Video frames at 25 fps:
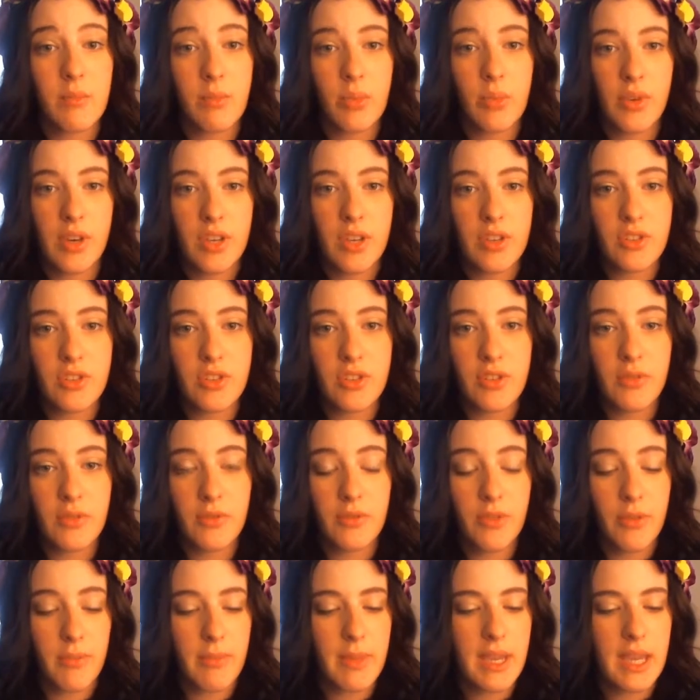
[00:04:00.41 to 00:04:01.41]
brush
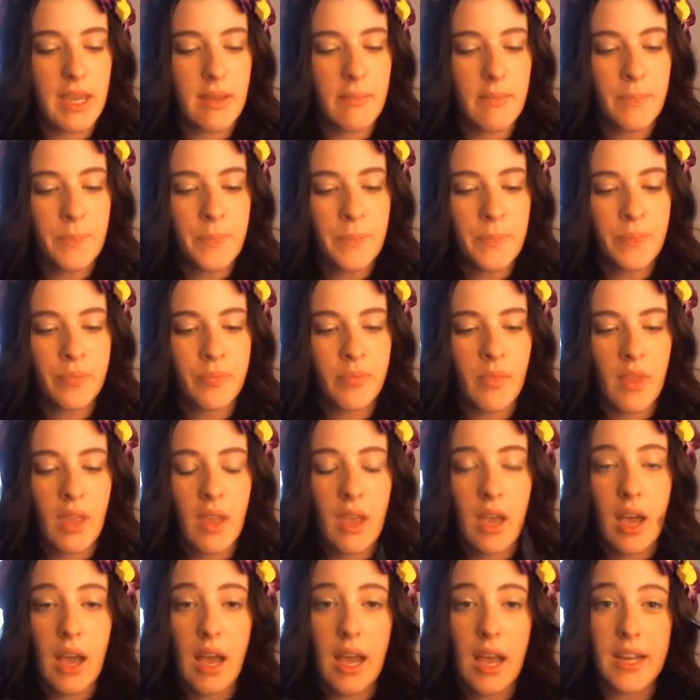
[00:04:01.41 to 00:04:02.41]
for me.
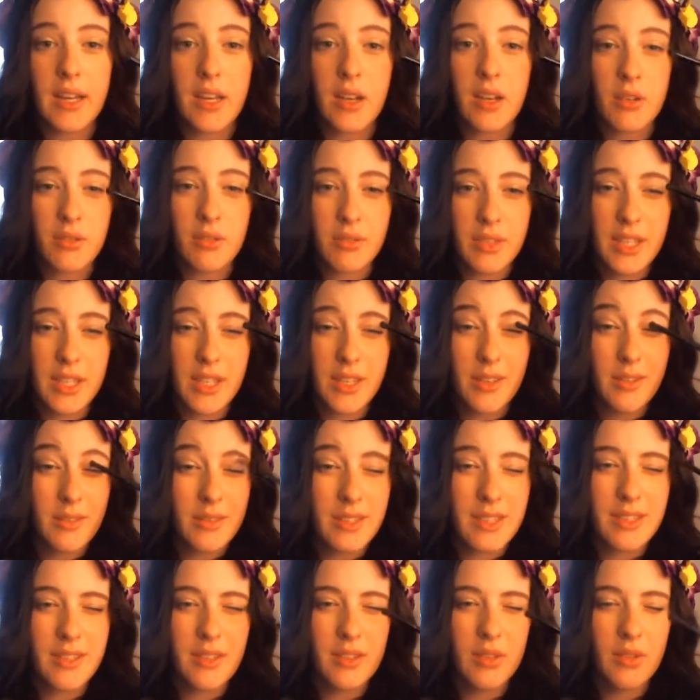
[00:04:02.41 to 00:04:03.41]
I not only use
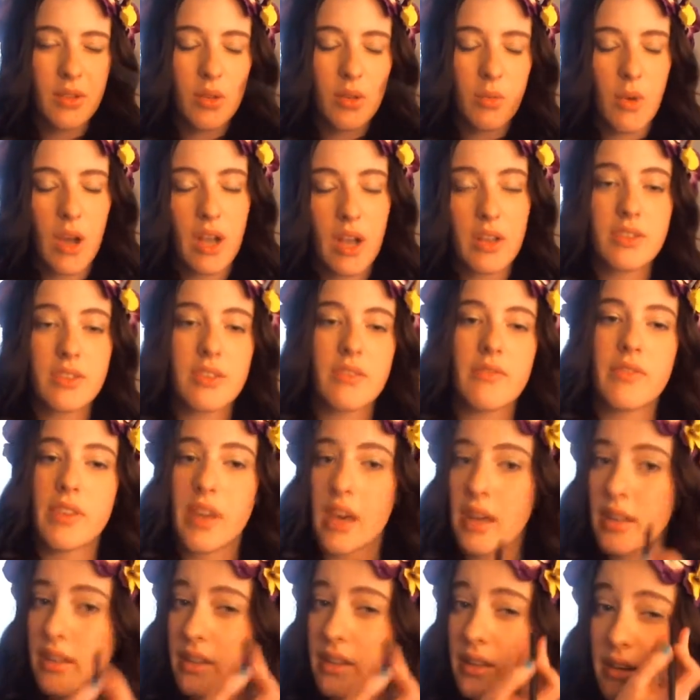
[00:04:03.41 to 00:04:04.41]
it to do the wash of
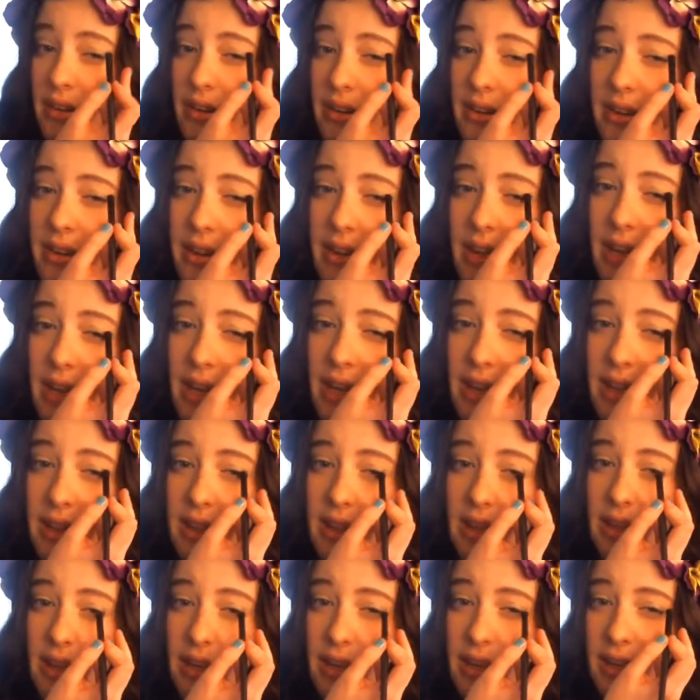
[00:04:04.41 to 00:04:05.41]
color and
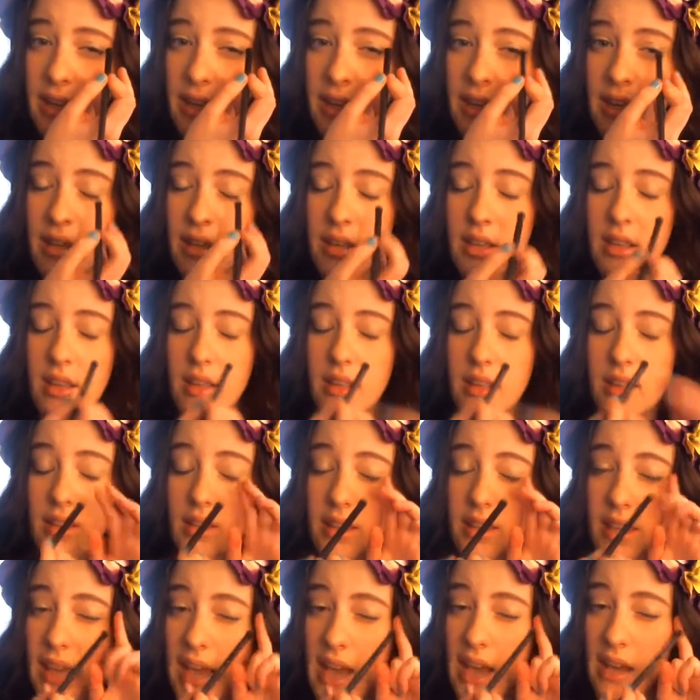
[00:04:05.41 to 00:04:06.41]
then
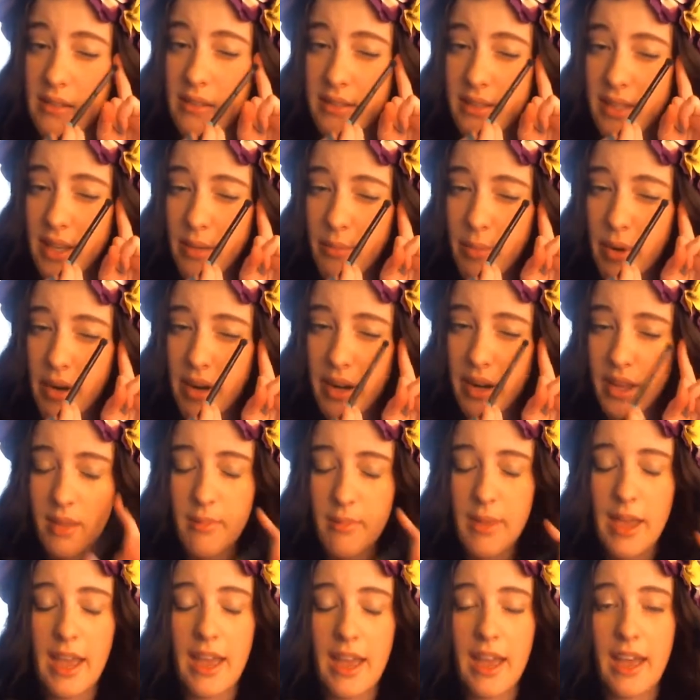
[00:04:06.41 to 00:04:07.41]
the outside part of the
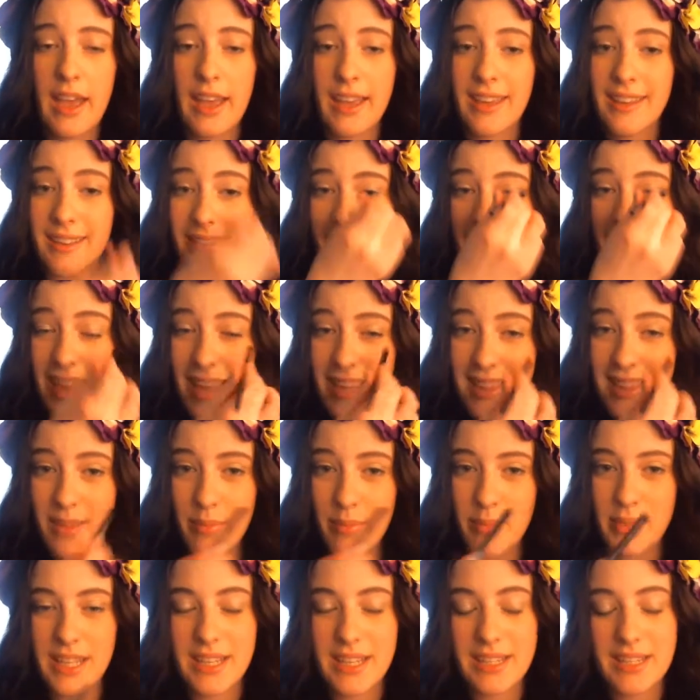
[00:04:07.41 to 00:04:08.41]
matte eye and the
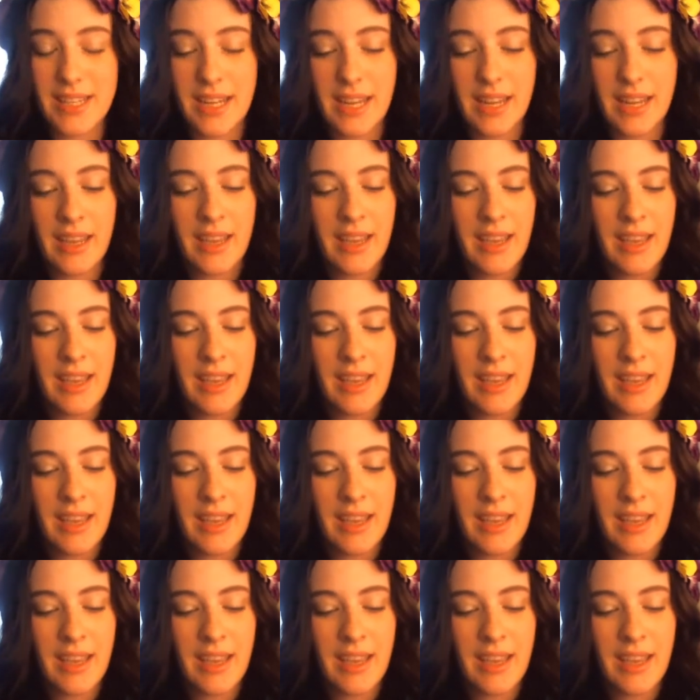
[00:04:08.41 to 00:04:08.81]
blending.